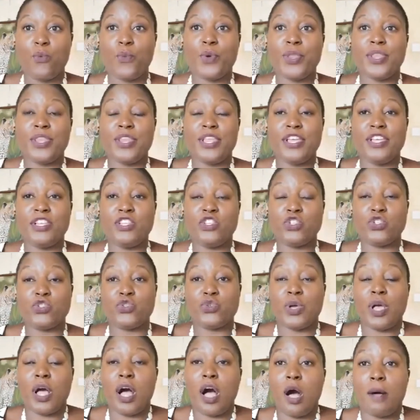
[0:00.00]
We need you
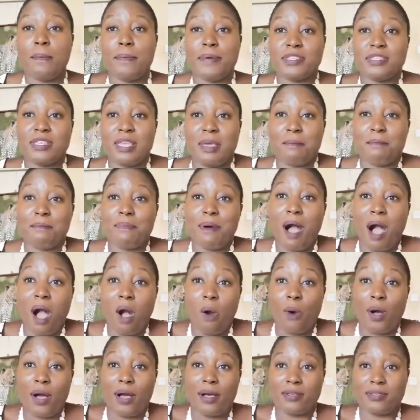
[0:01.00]
to help us,
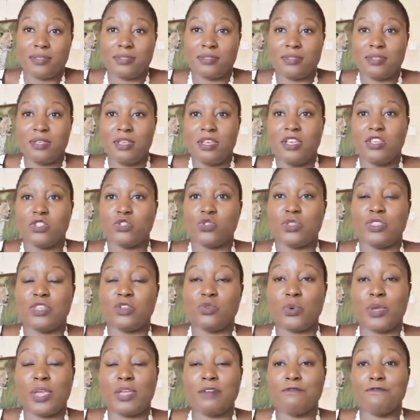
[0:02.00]
empower us, so
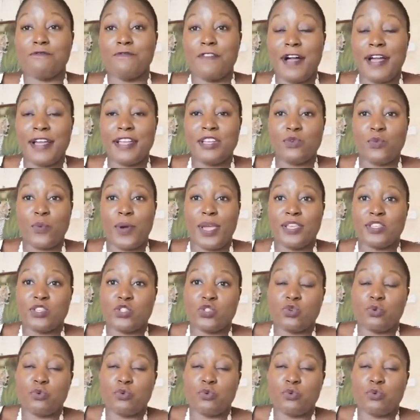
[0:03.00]
that we can find ways